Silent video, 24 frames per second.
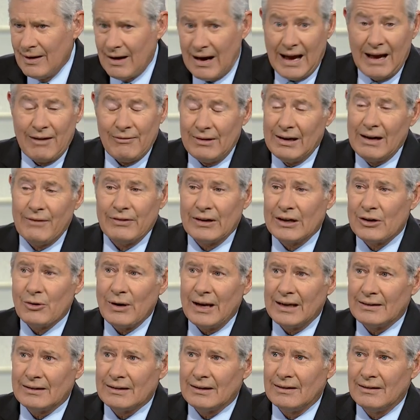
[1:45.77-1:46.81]
I have a
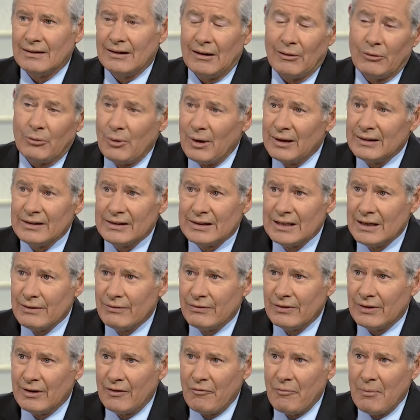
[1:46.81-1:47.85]
great uh, uh,
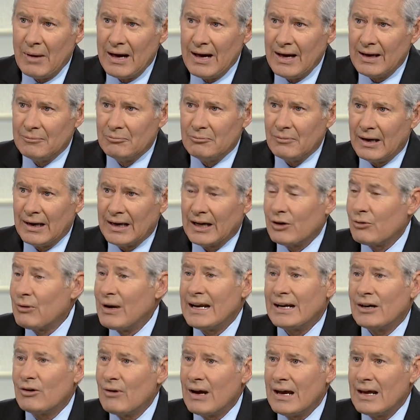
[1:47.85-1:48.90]
relative of mine, my
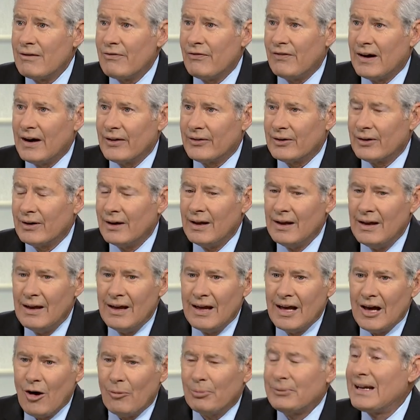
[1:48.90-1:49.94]
great grandfather,
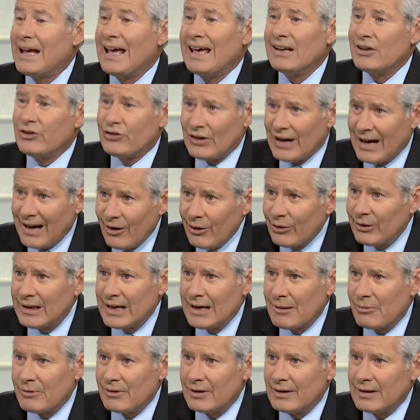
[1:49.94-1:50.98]
helped to end child
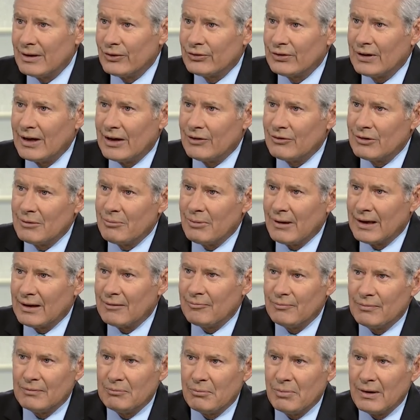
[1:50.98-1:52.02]
labor in this country by,
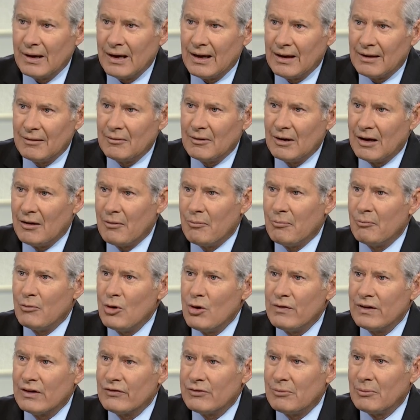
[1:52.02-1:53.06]
by uh,
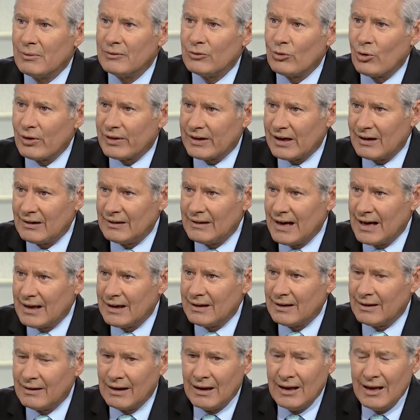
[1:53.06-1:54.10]
moving from North
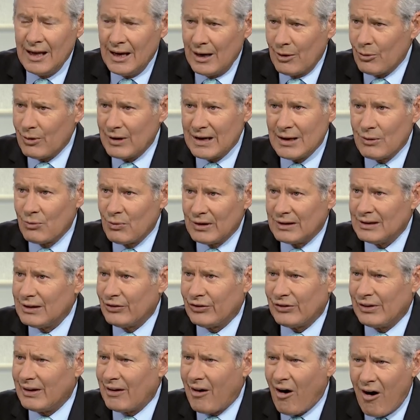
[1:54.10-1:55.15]
Carolina, where he had
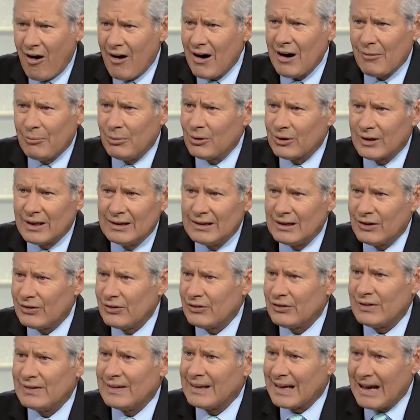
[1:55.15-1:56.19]
witnessed the horrible
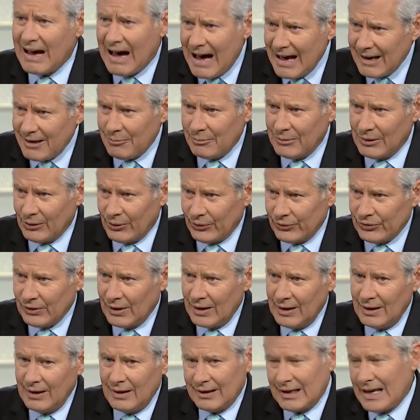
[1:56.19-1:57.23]
conditions in the cotton mills,
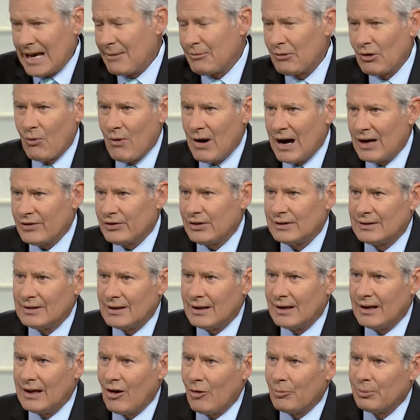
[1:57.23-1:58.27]
came to
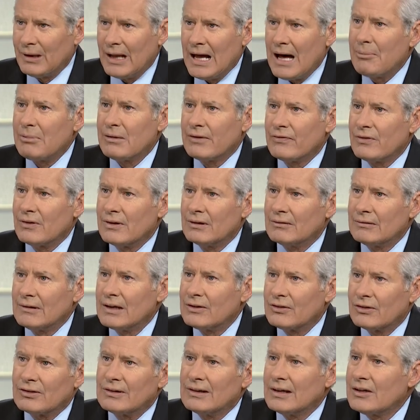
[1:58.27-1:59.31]
Washington and helped lobby for the
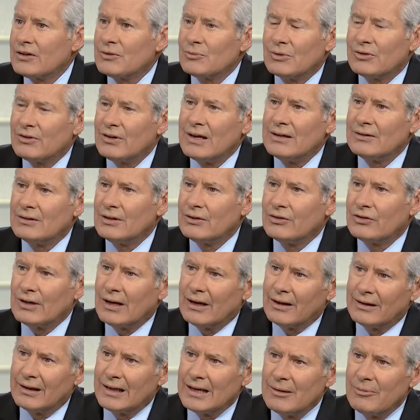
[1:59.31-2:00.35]
legislation which ended
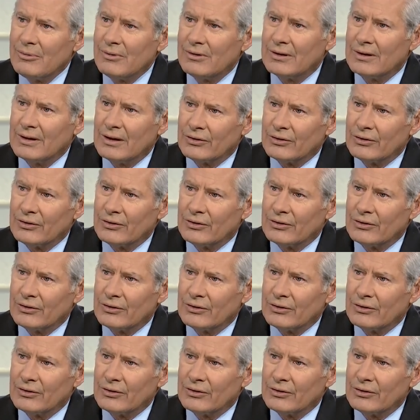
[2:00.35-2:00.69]
child labor in